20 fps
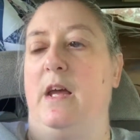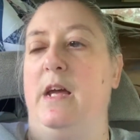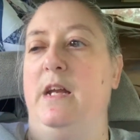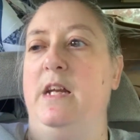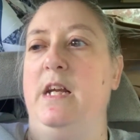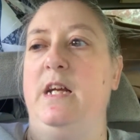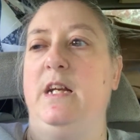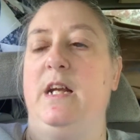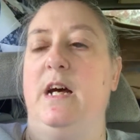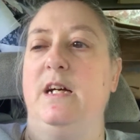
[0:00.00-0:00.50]
And
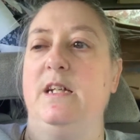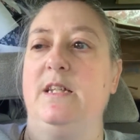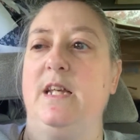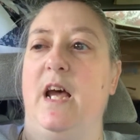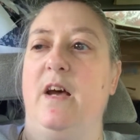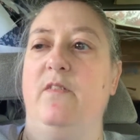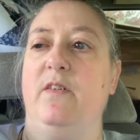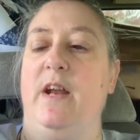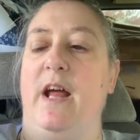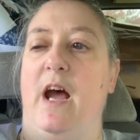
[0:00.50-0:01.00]
he does
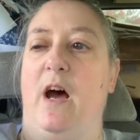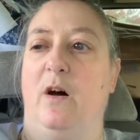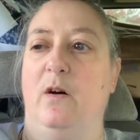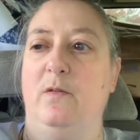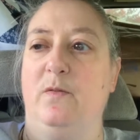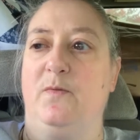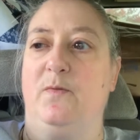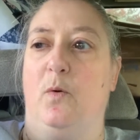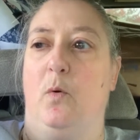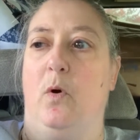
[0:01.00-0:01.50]
have an
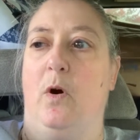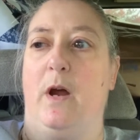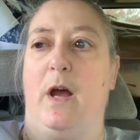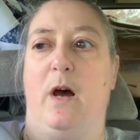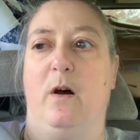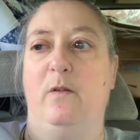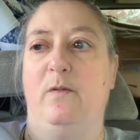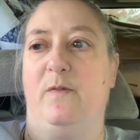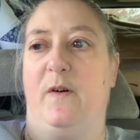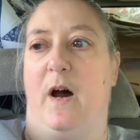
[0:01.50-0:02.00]
L4,
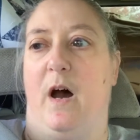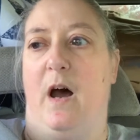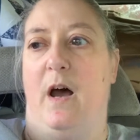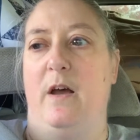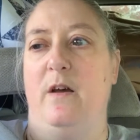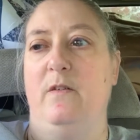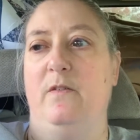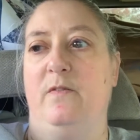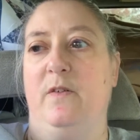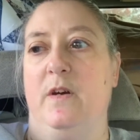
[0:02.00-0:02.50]

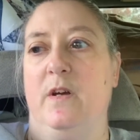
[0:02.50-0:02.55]
L5